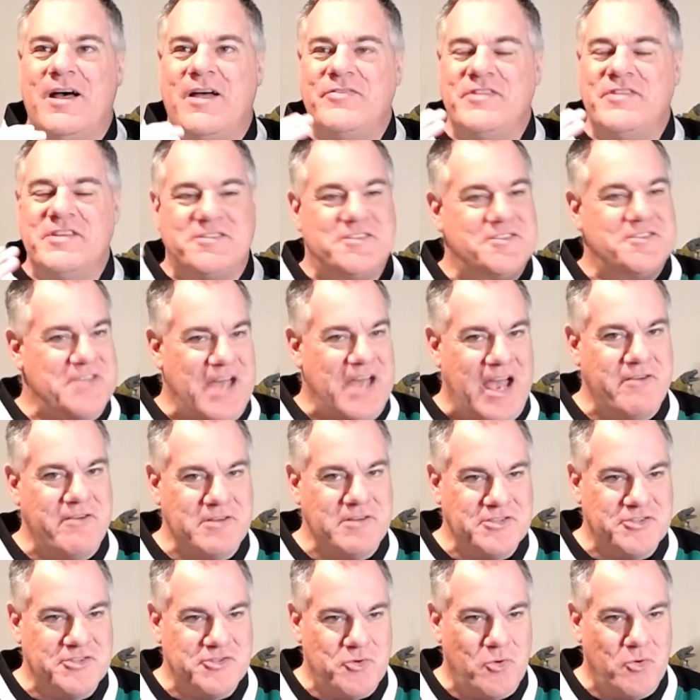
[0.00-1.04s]
this
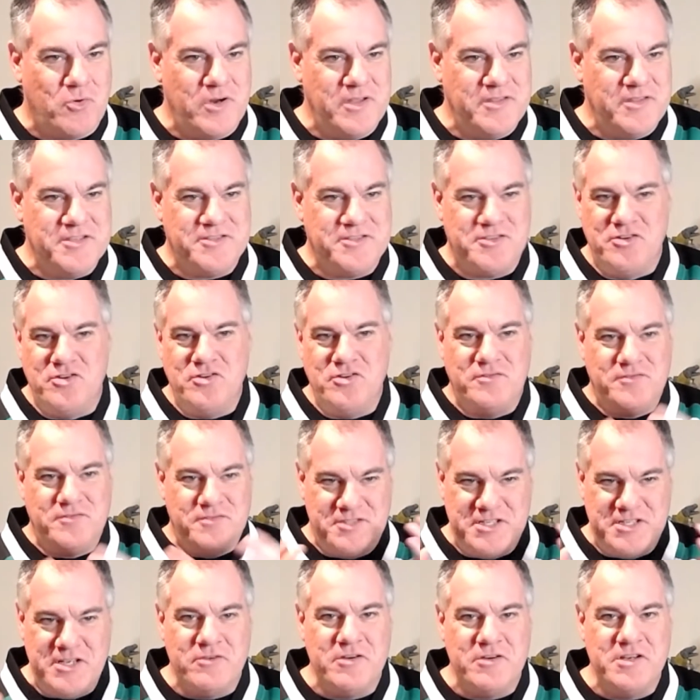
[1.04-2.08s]
Siren story, this
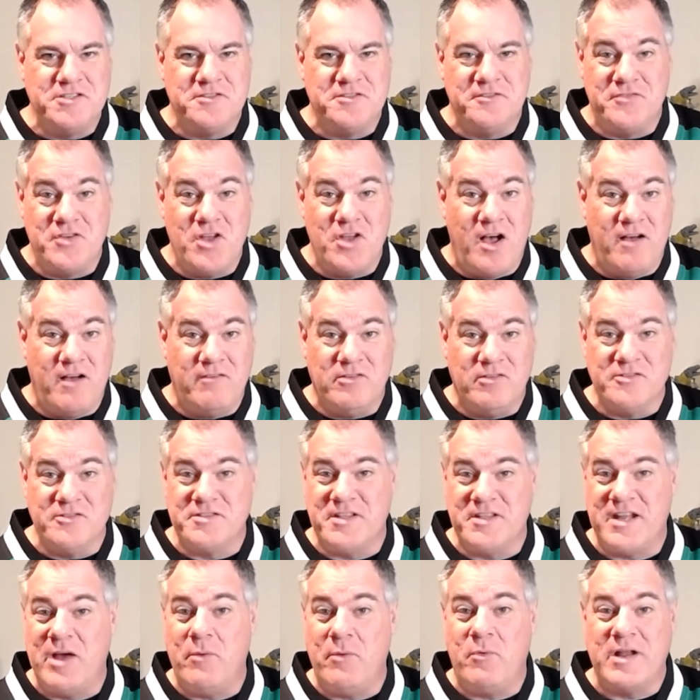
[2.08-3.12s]
series of
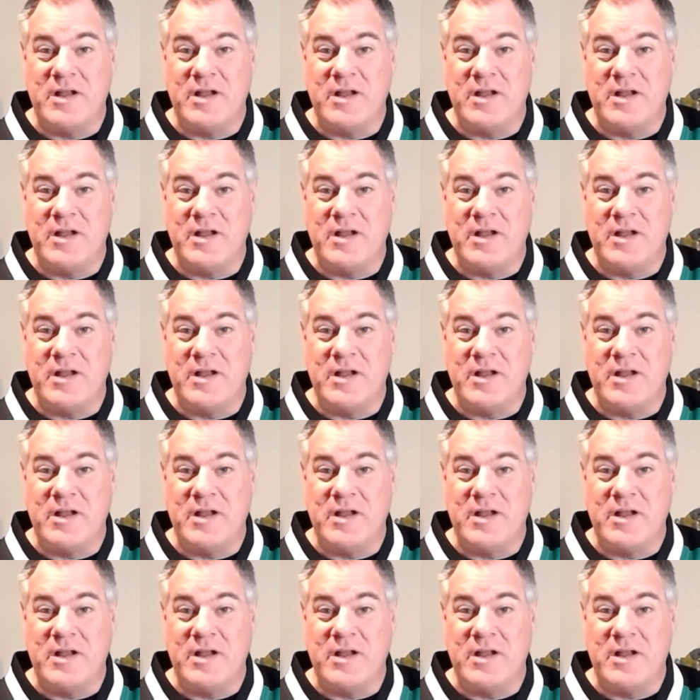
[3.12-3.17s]
novels that I